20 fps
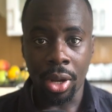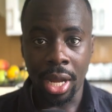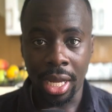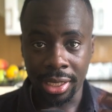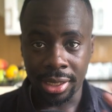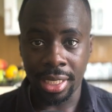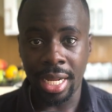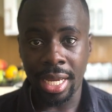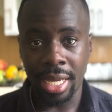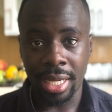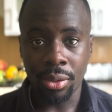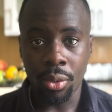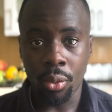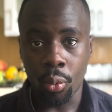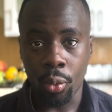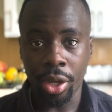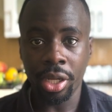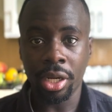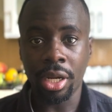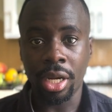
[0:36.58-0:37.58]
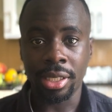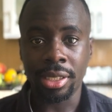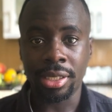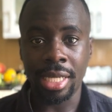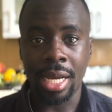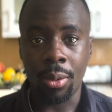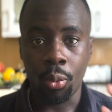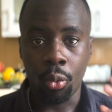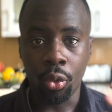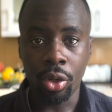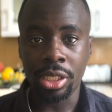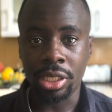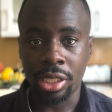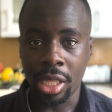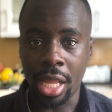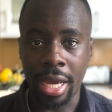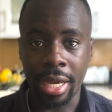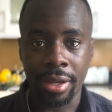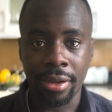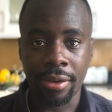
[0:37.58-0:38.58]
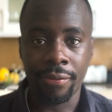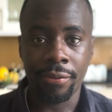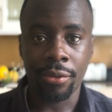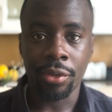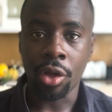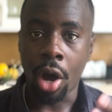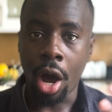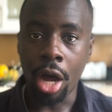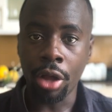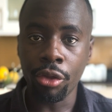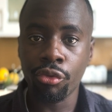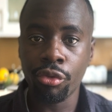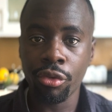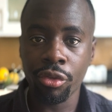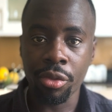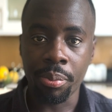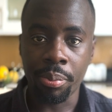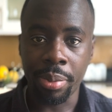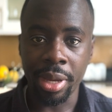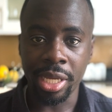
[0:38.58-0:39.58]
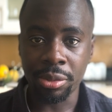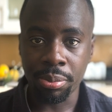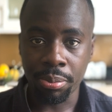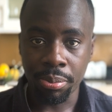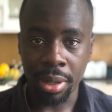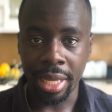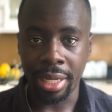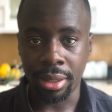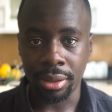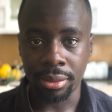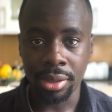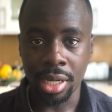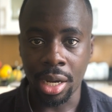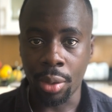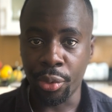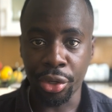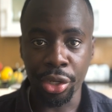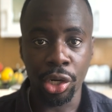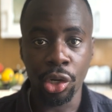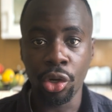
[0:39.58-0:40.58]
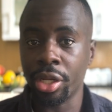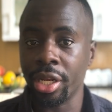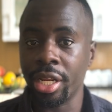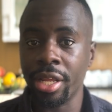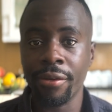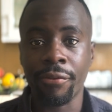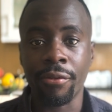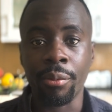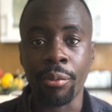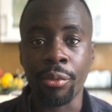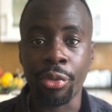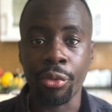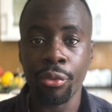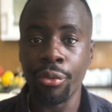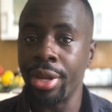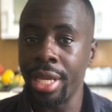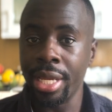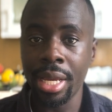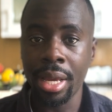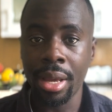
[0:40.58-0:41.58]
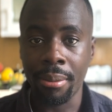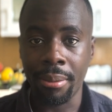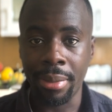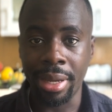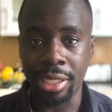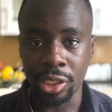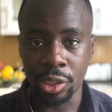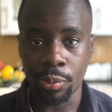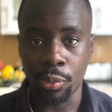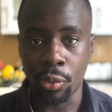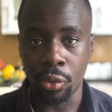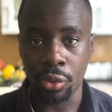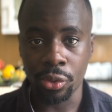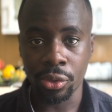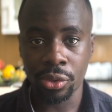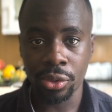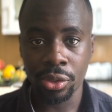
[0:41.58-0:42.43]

and today we're going to understand what it's like for the 100th best player, and we're going to look at it from three main sports: